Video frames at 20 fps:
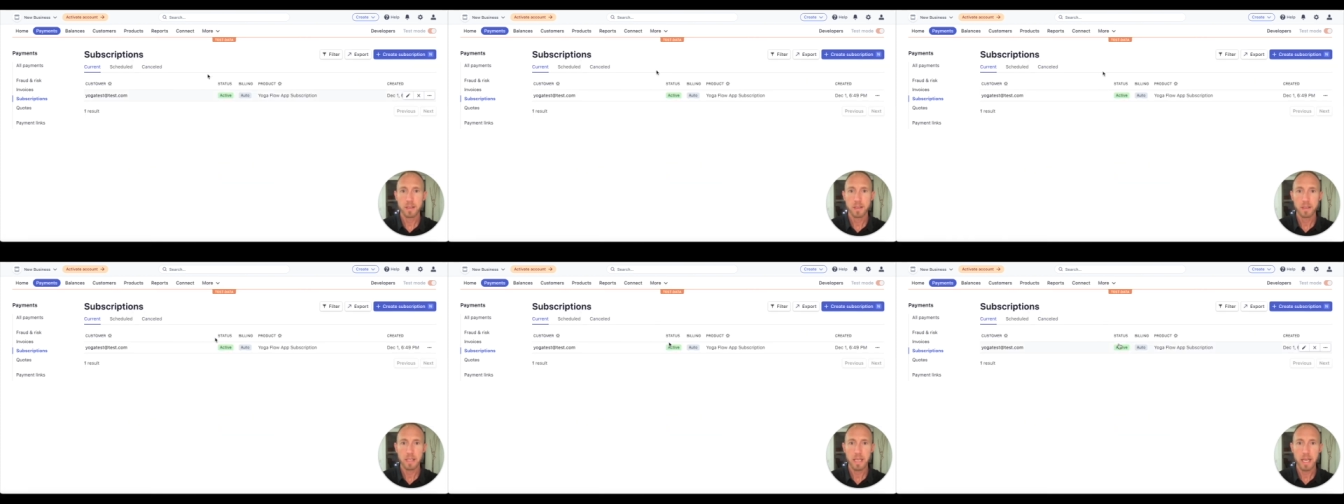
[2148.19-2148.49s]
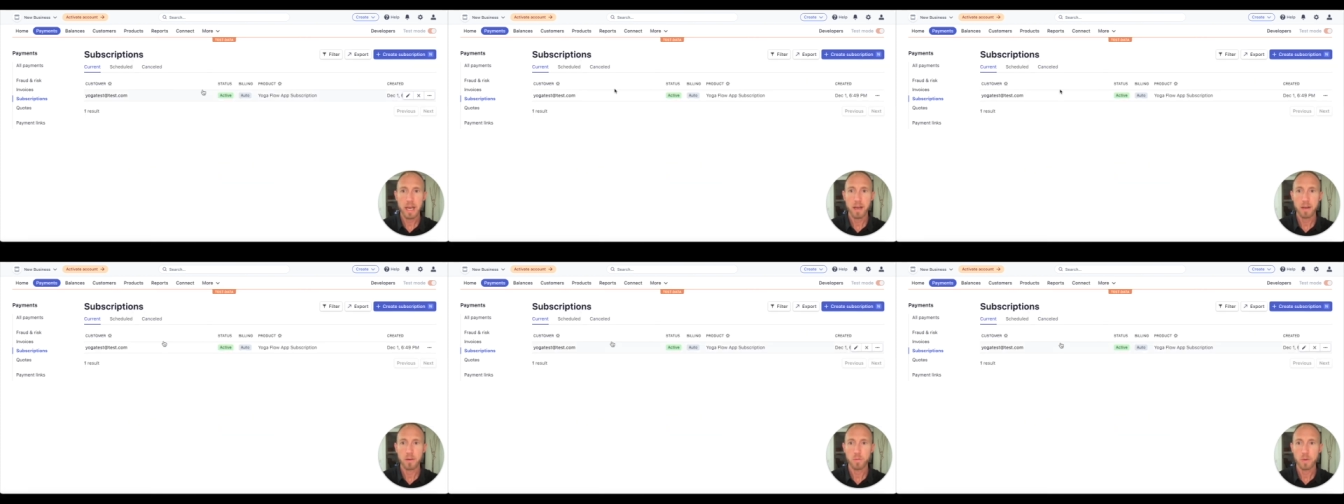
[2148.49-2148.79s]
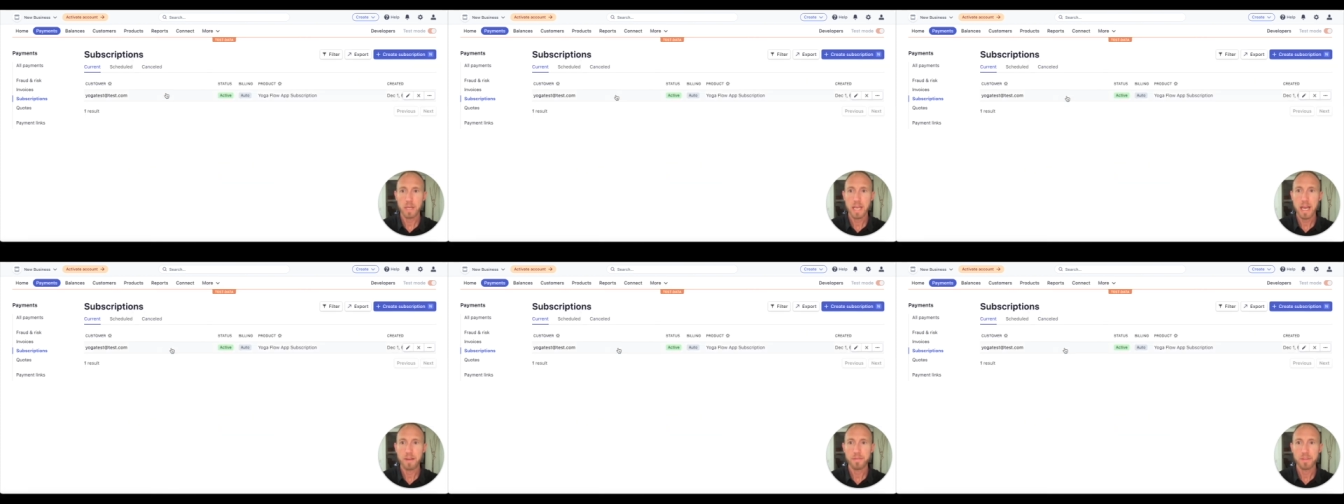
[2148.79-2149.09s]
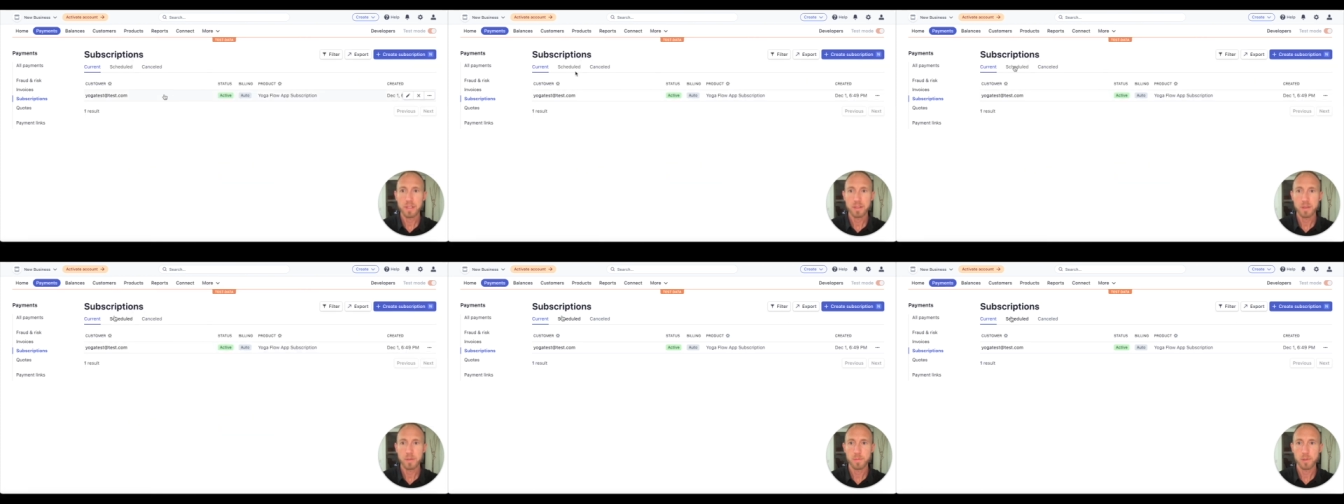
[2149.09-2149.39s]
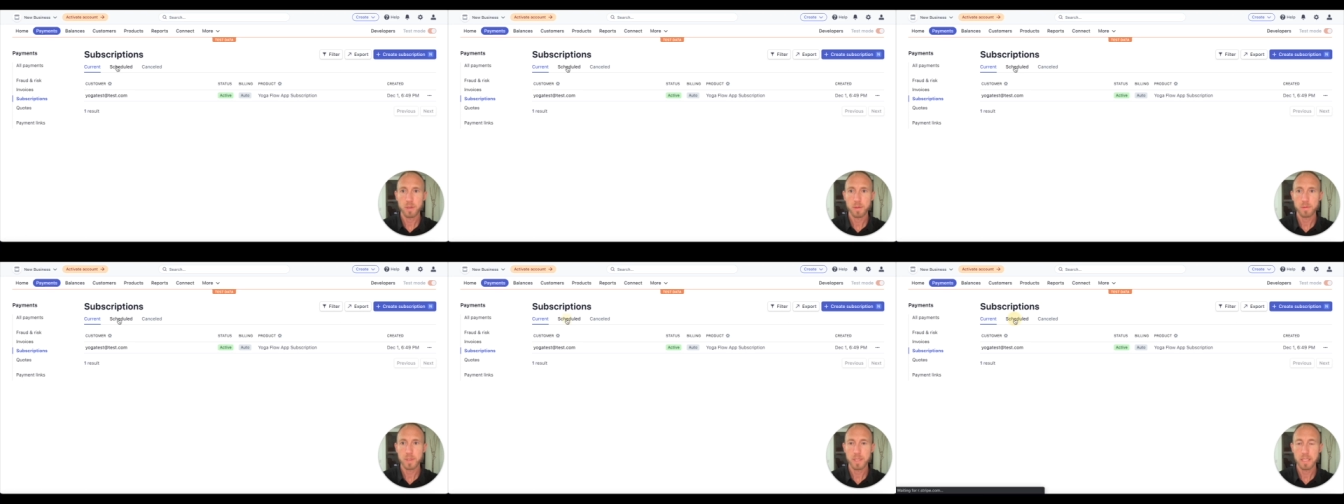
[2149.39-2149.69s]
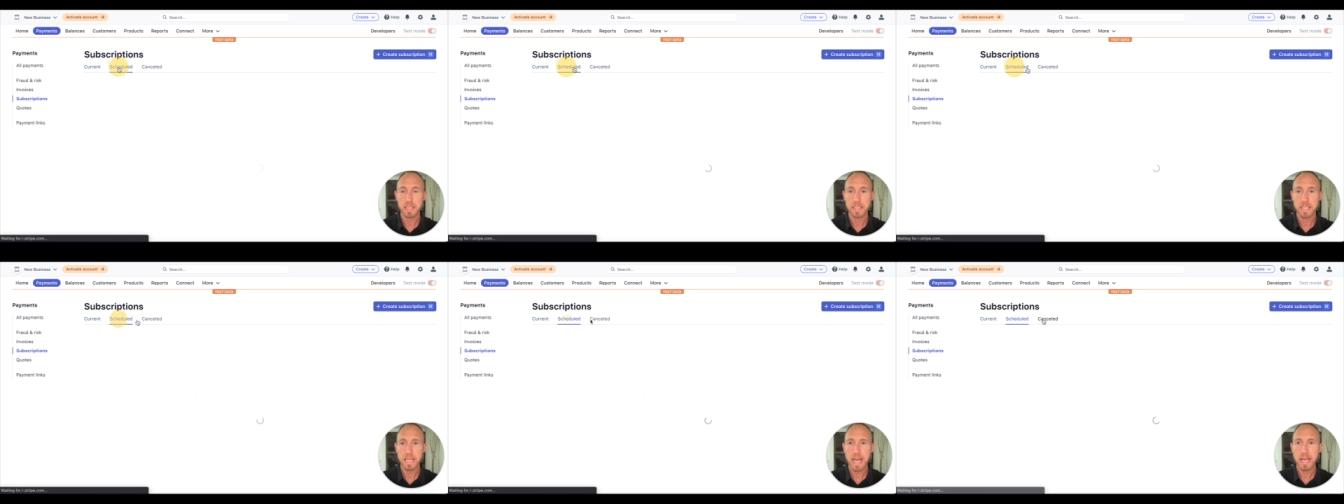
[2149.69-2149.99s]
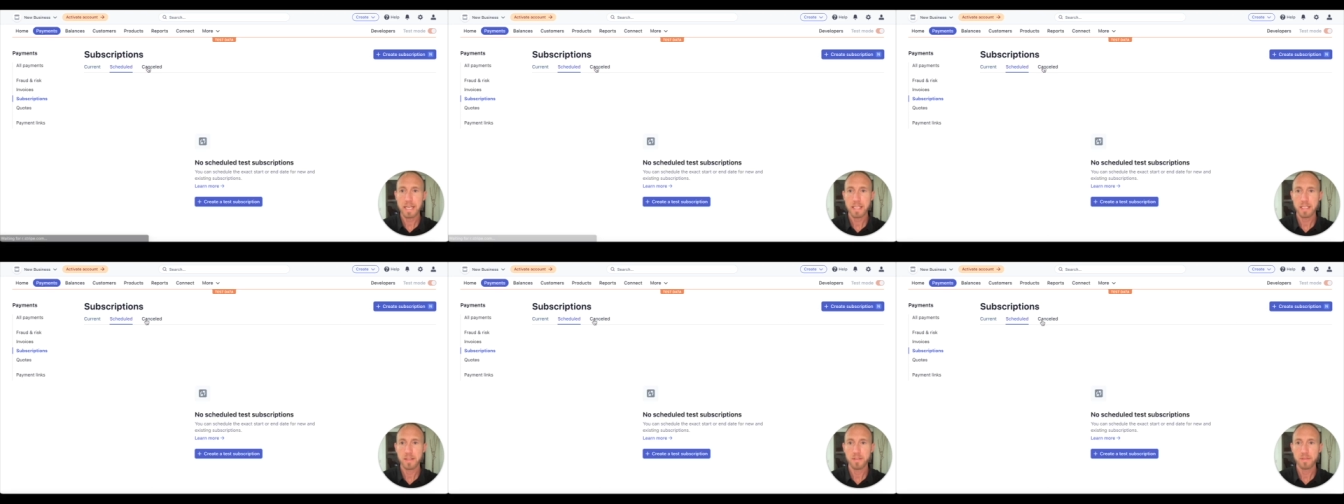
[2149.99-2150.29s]
yeah, we have the subscription is
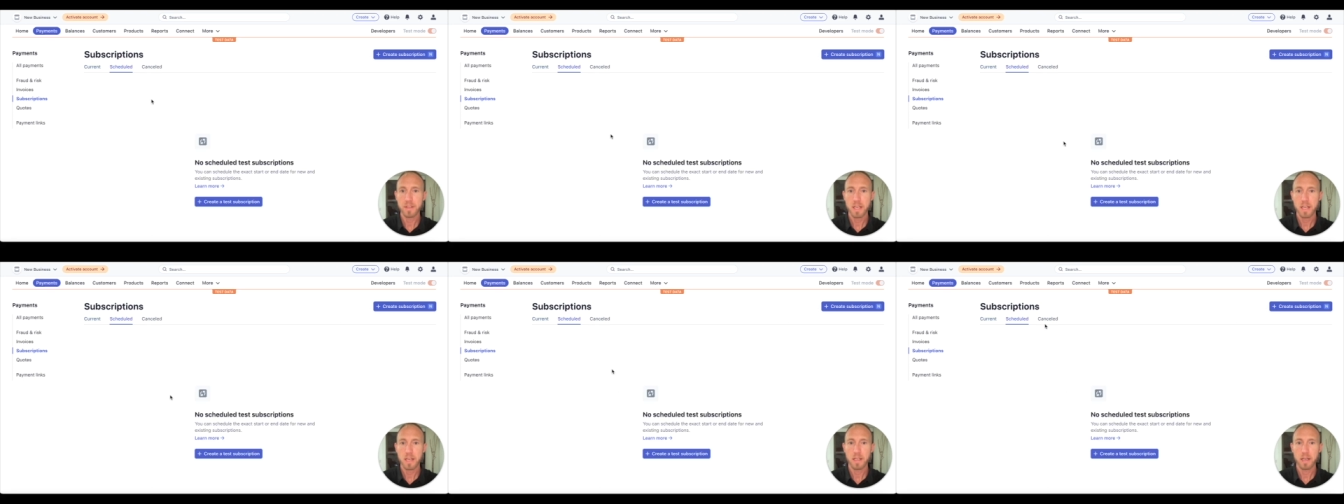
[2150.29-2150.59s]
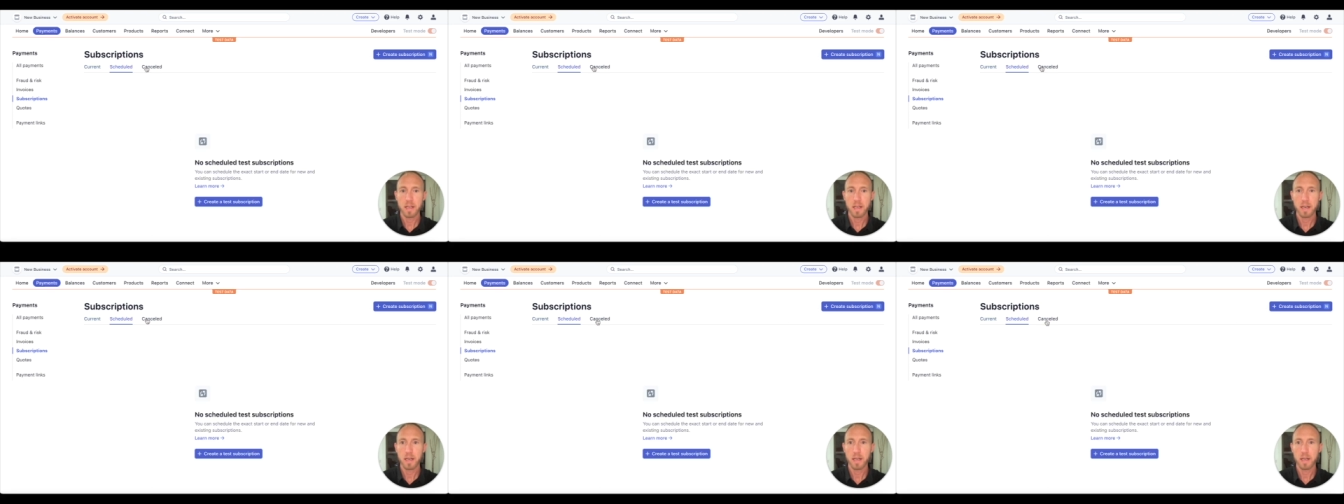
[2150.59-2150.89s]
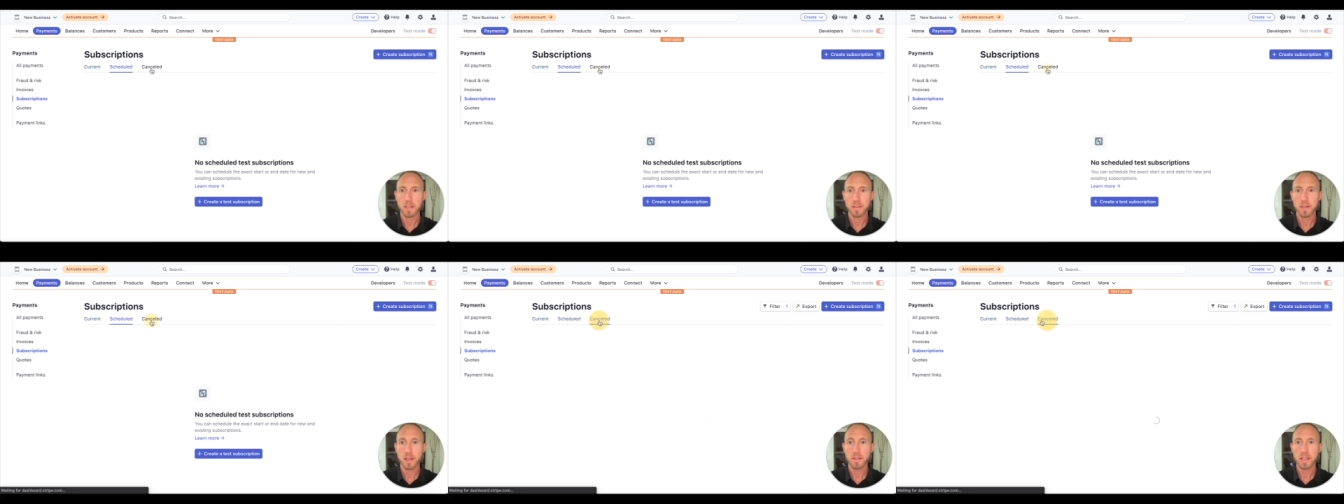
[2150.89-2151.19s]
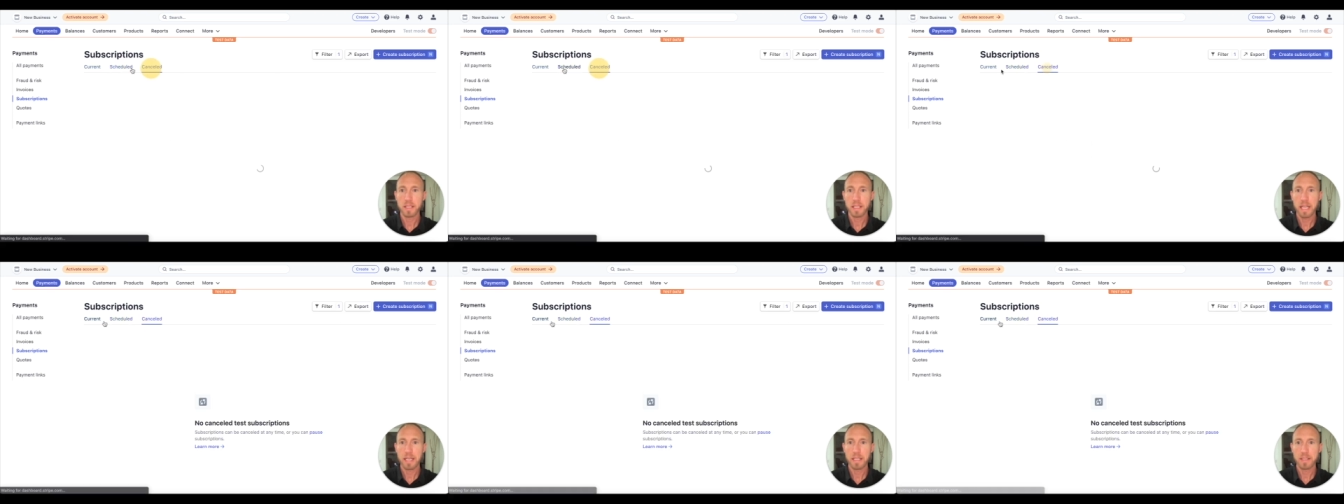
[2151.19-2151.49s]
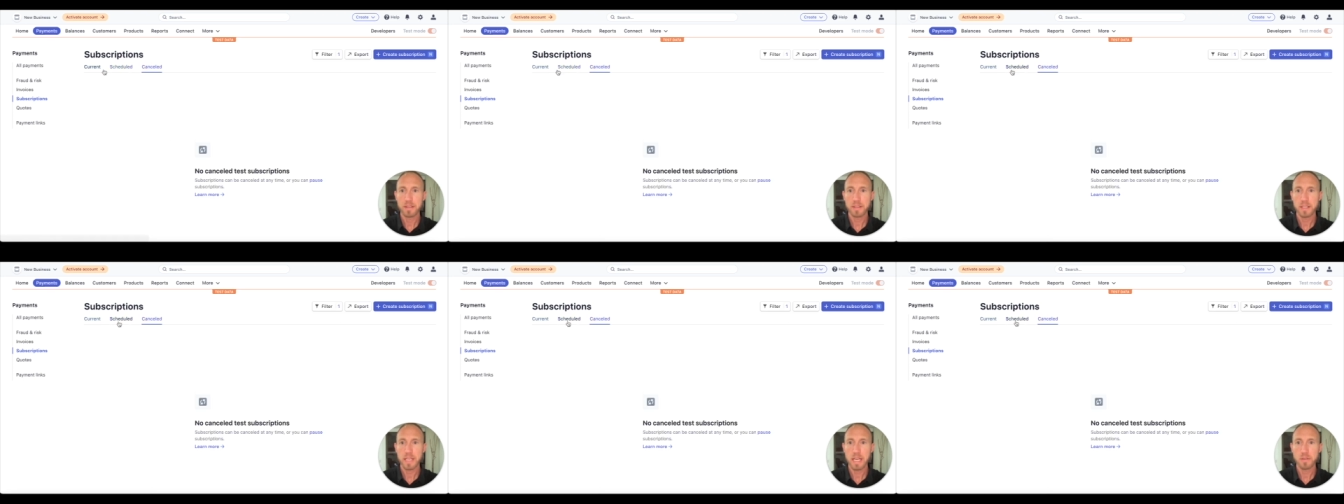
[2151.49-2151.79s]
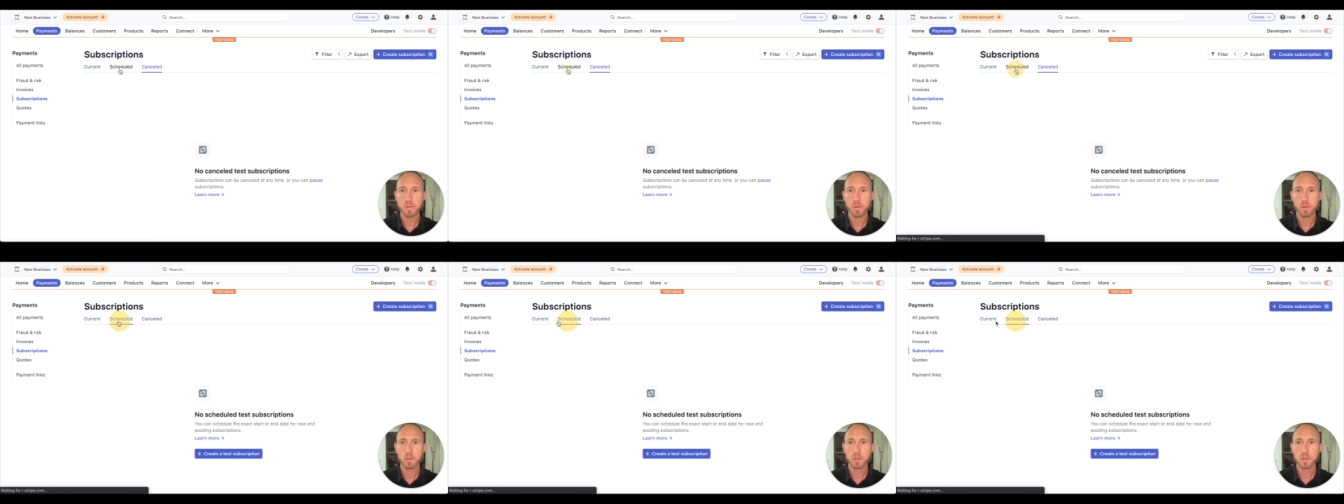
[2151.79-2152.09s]
active, uh, nothing that is scheduled,